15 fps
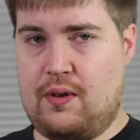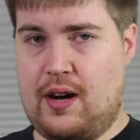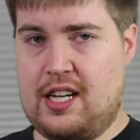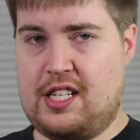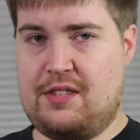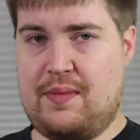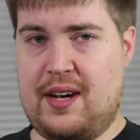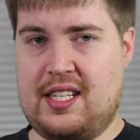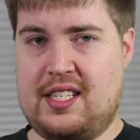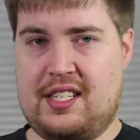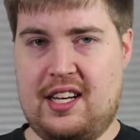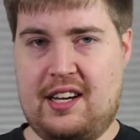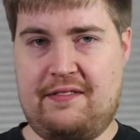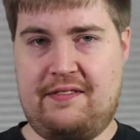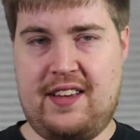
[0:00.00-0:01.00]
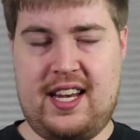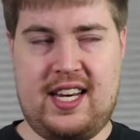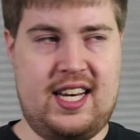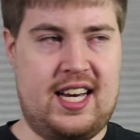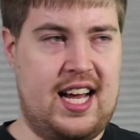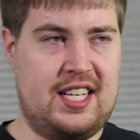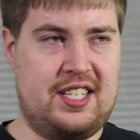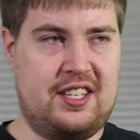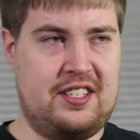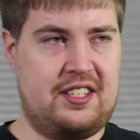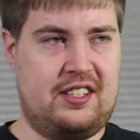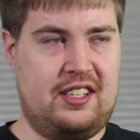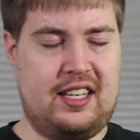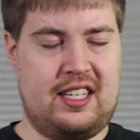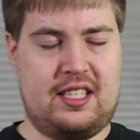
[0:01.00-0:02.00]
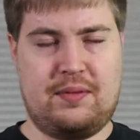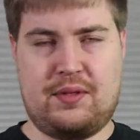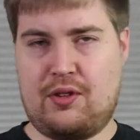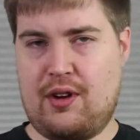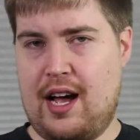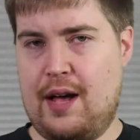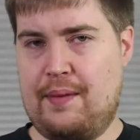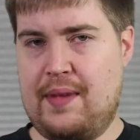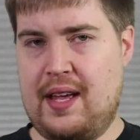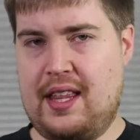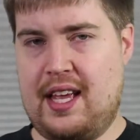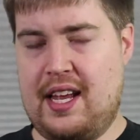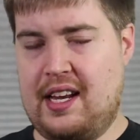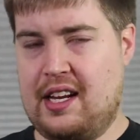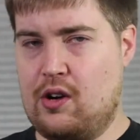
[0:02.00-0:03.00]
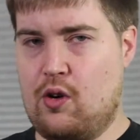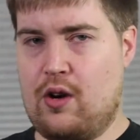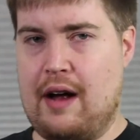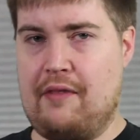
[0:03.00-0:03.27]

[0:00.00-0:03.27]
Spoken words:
watch my stuff and not just click subscribe and then ignore